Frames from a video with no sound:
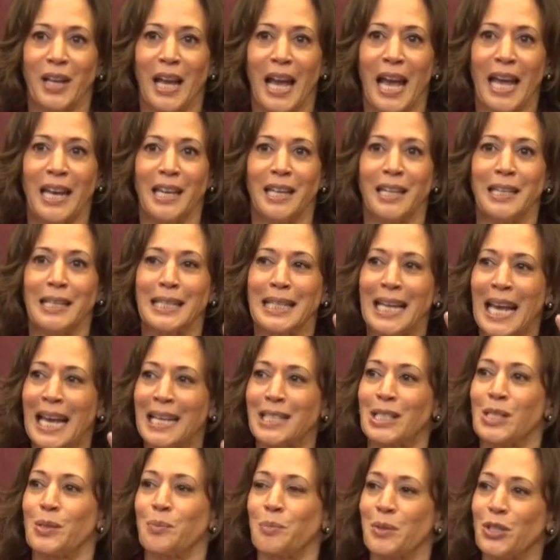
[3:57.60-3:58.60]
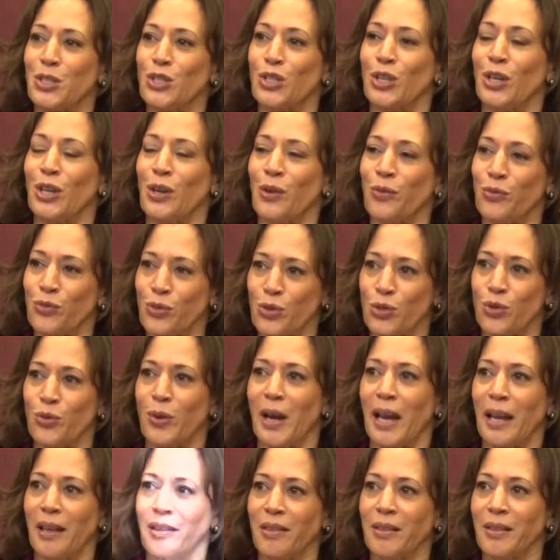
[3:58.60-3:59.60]
and an exhibition of
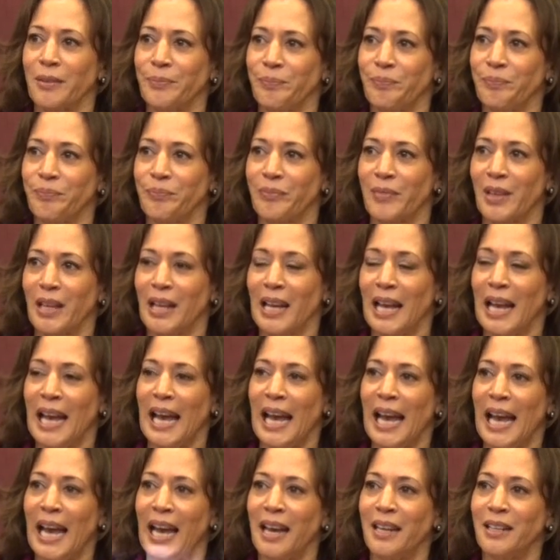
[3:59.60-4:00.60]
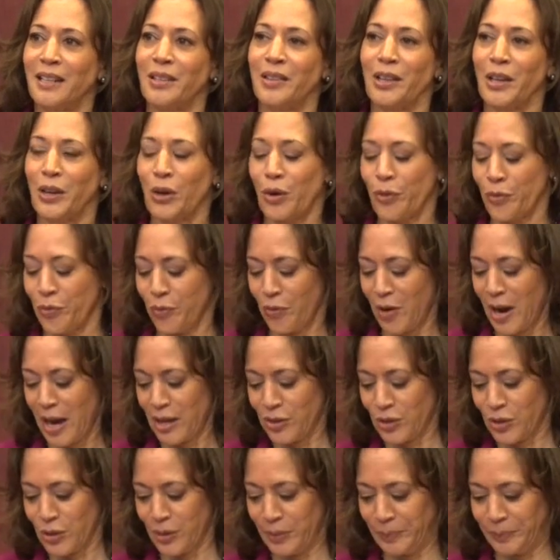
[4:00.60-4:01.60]
strength, and they are
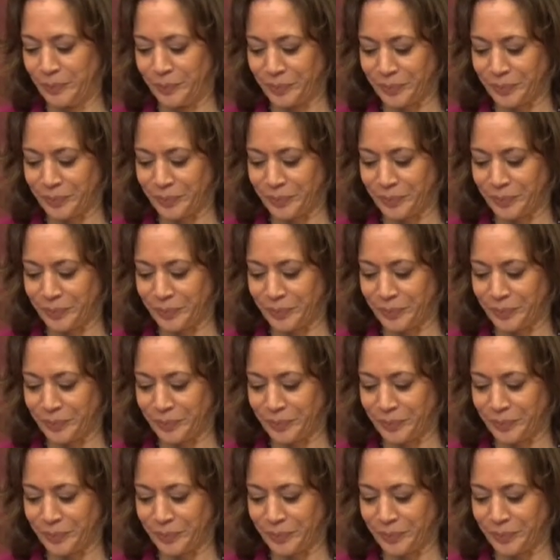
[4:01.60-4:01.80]
fragile.